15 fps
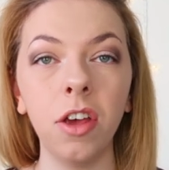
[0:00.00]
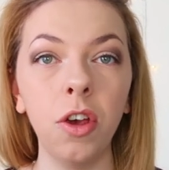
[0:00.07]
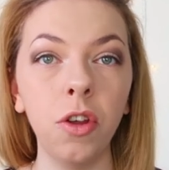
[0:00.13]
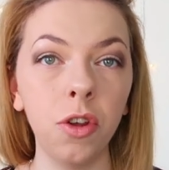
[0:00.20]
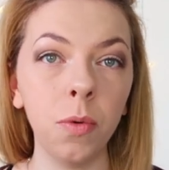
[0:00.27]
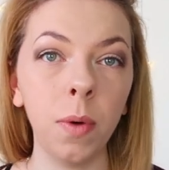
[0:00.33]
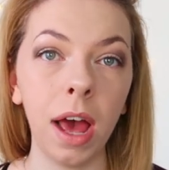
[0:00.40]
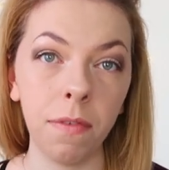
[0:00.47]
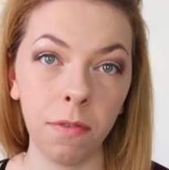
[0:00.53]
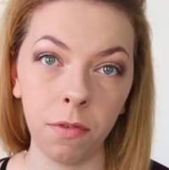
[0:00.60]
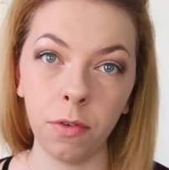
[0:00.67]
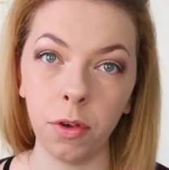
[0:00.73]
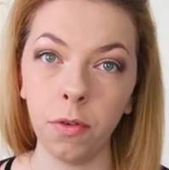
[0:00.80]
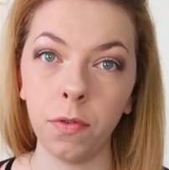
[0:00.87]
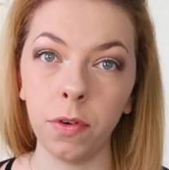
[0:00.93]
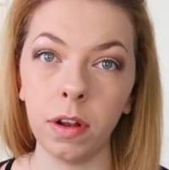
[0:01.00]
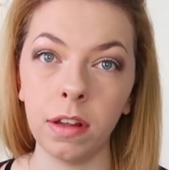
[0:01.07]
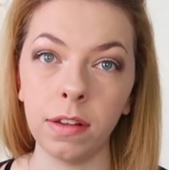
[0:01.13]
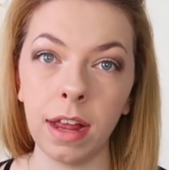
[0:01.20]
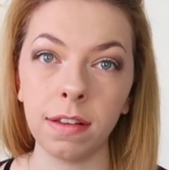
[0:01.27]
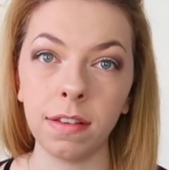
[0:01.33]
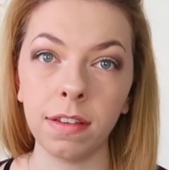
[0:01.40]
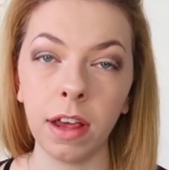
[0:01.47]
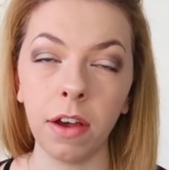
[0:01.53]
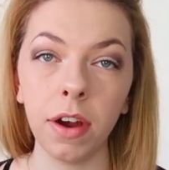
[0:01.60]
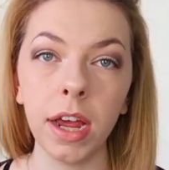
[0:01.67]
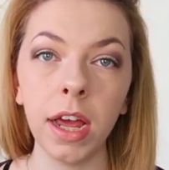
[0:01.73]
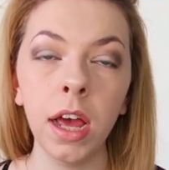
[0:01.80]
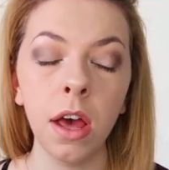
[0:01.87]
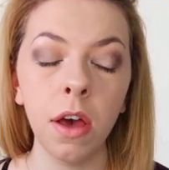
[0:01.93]
You do whatever you feel is
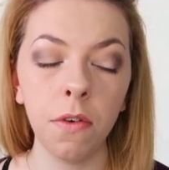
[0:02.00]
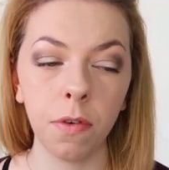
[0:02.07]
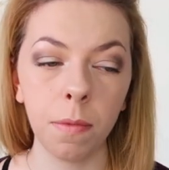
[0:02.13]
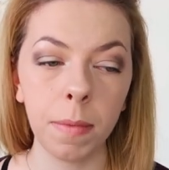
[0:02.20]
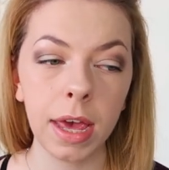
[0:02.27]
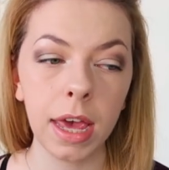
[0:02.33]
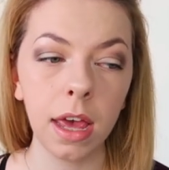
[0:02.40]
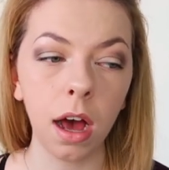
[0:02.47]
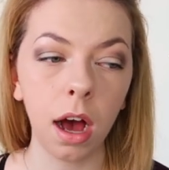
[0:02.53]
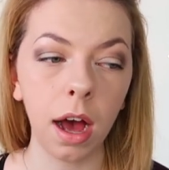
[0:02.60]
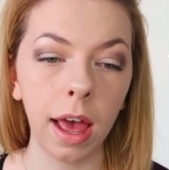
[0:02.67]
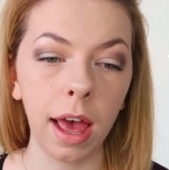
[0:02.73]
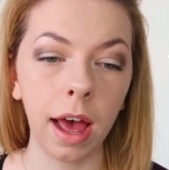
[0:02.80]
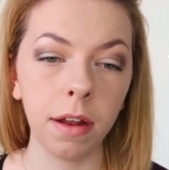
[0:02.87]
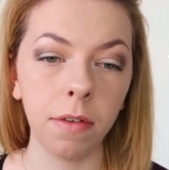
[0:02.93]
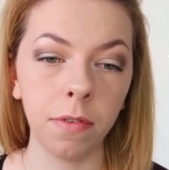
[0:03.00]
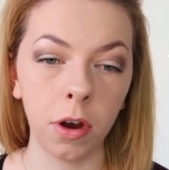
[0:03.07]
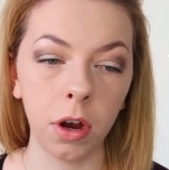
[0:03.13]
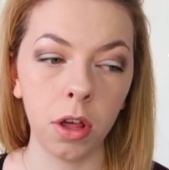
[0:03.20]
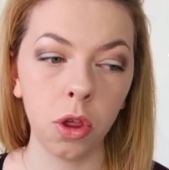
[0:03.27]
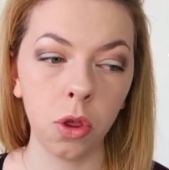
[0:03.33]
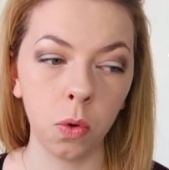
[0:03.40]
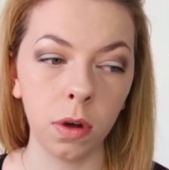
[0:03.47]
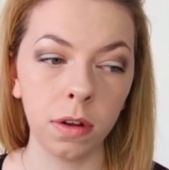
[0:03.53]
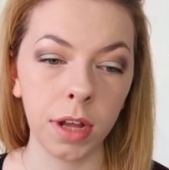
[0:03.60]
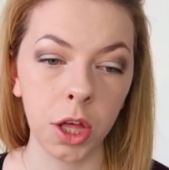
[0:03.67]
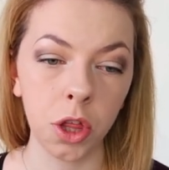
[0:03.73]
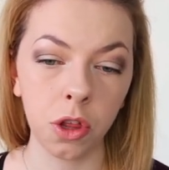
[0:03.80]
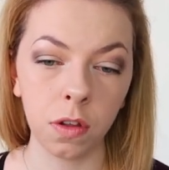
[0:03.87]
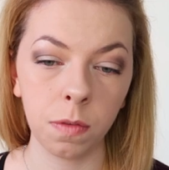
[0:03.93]
necessary. For me, I had a very short
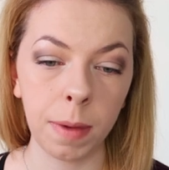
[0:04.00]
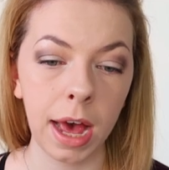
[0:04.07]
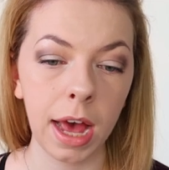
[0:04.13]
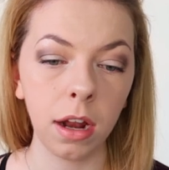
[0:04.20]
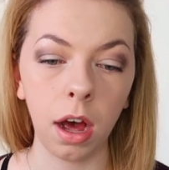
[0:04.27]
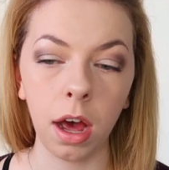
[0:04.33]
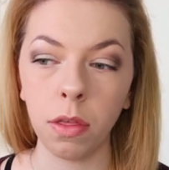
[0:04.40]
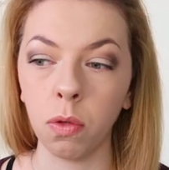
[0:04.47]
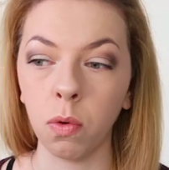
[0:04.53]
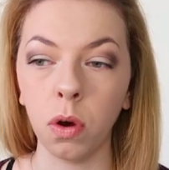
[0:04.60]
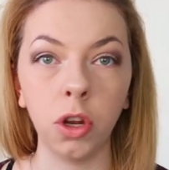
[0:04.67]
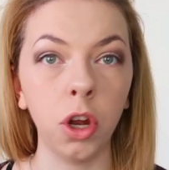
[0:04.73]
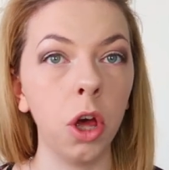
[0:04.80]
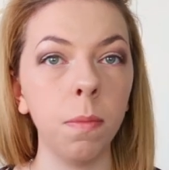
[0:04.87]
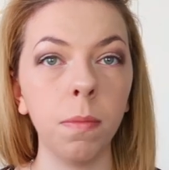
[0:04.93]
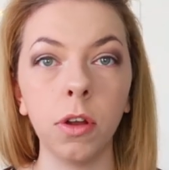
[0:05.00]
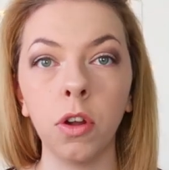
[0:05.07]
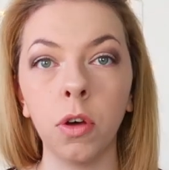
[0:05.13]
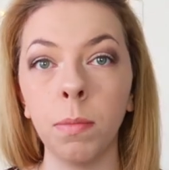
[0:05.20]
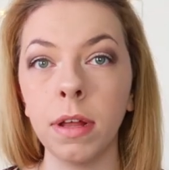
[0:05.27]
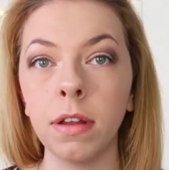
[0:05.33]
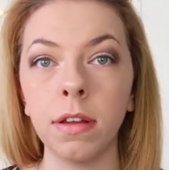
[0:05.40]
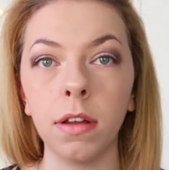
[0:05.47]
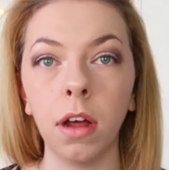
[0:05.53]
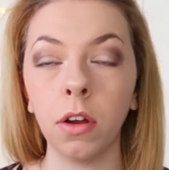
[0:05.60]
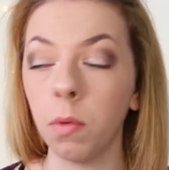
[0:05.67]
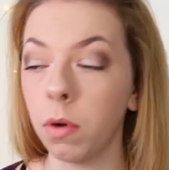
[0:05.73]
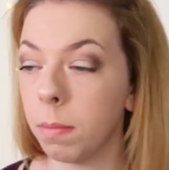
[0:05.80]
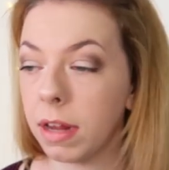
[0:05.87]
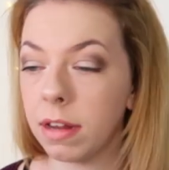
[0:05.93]
attention span. I thought, nope, don't med- I
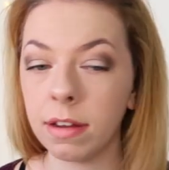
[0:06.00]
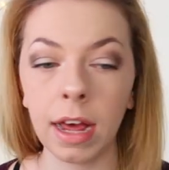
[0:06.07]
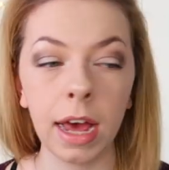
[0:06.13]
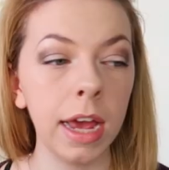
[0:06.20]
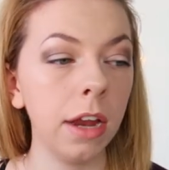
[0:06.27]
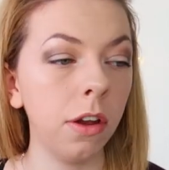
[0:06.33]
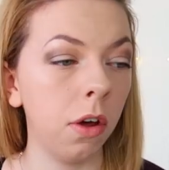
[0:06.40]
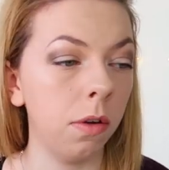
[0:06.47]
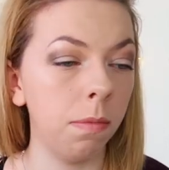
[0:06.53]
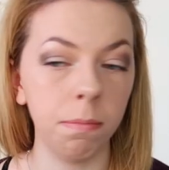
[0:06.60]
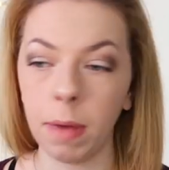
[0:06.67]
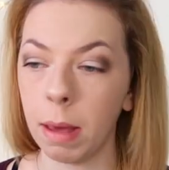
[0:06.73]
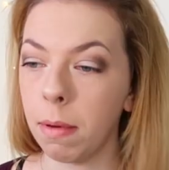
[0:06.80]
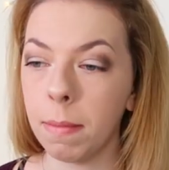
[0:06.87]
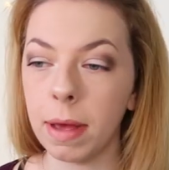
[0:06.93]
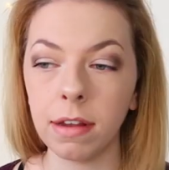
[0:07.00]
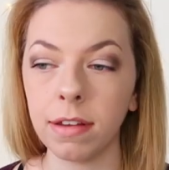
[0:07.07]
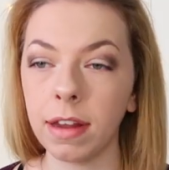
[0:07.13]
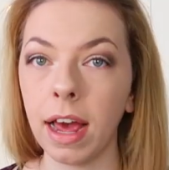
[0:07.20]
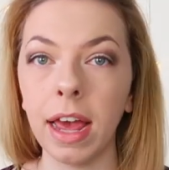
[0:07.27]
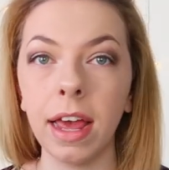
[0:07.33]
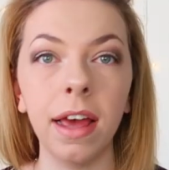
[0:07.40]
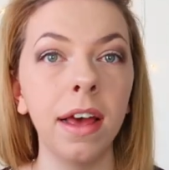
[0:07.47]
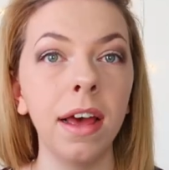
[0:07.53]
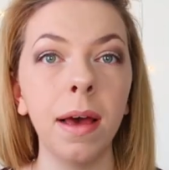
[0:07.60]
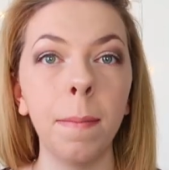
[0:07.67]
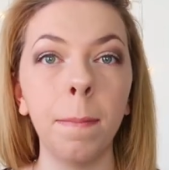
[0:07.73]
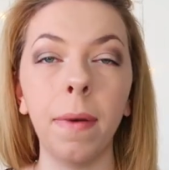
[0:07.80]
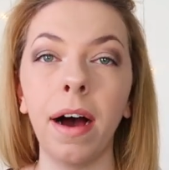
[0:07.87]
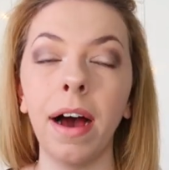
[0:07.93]
don't want to meditate, don't make me meditate.
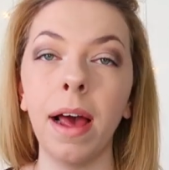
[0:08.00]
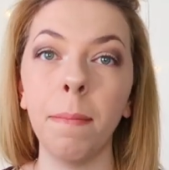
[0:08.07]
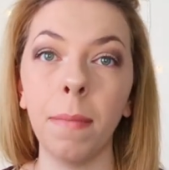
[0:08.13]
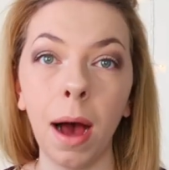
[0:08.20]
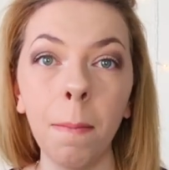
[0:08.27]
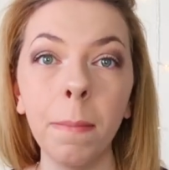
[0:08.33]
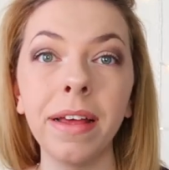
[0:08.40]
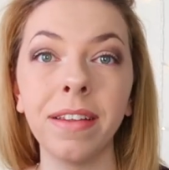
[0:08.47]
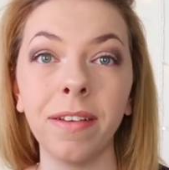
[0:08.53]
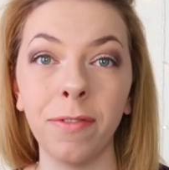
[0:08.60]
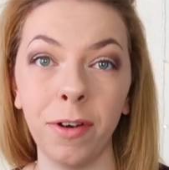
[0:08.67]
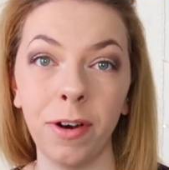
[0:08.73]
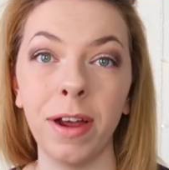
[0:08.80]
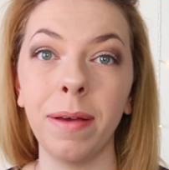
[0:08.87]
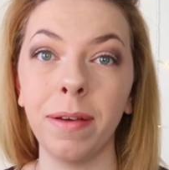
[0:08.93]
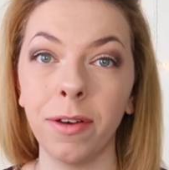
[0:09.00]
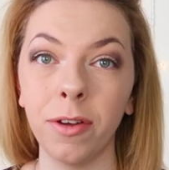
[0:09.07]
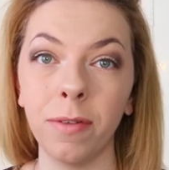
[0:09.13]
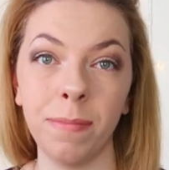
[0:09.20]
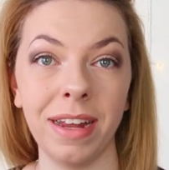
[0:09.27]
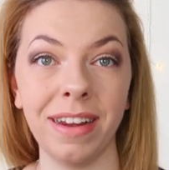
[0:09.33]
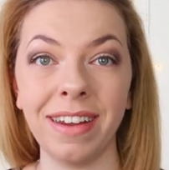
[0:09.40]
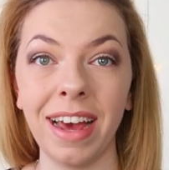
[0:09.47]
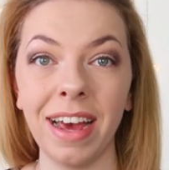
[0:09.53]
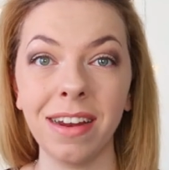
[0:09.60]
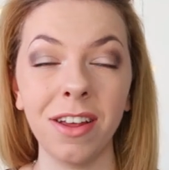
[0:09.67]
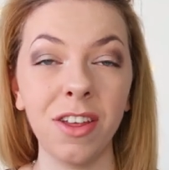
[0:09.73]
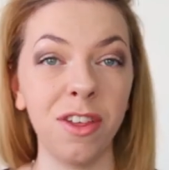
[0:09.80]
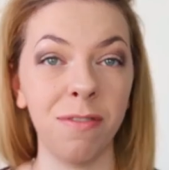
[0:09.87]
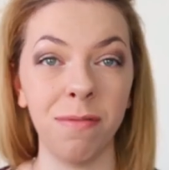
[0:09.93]
My mum is a very good
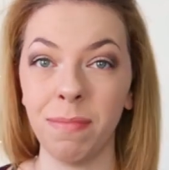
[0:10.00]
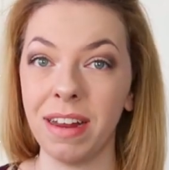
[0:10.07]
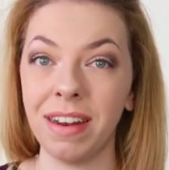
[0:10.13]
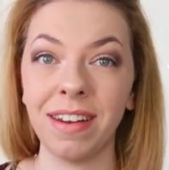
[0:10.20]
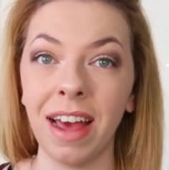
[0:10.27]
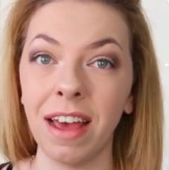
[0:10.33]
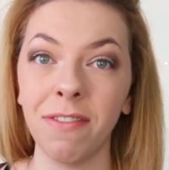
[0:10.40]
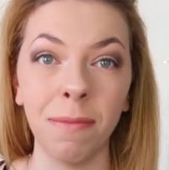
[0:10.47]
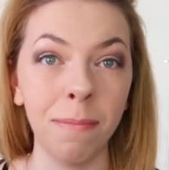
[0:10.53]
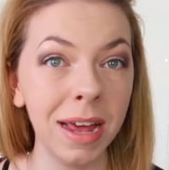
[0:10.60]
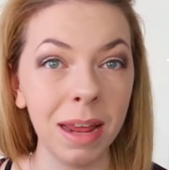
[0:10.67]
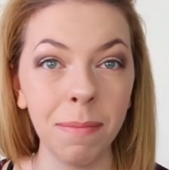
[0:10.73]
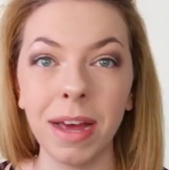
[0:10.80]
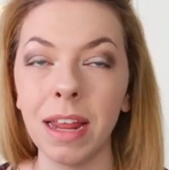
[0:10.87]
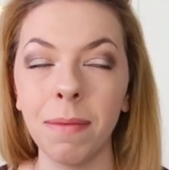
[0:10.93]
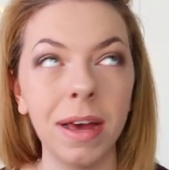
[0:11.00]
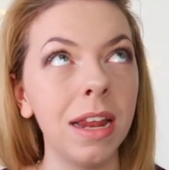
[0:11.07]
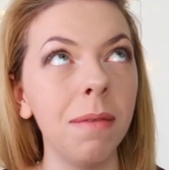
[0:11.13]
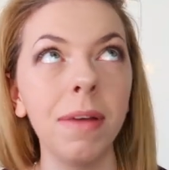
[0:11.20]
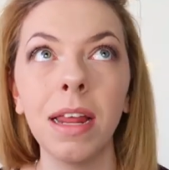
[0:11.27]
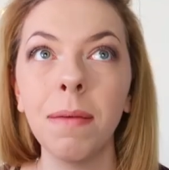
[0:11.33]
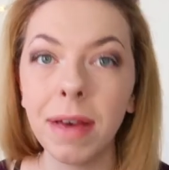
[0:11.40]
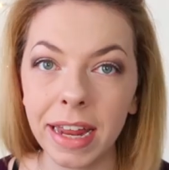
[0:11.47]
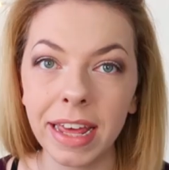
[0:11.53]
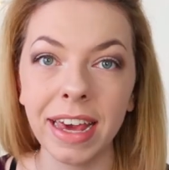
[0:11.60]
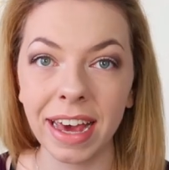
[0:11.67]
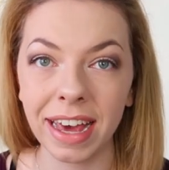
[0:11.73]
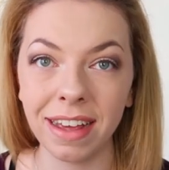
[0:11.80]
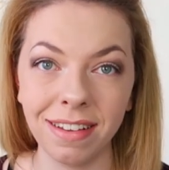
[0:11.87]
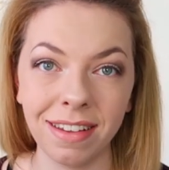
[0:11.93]
meditator. She's been meditating for many, many, many, many, many
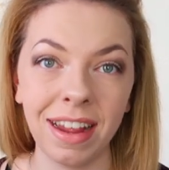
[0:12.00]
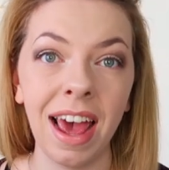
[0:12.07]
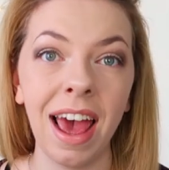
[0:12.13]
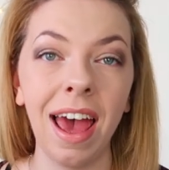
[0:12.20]
years.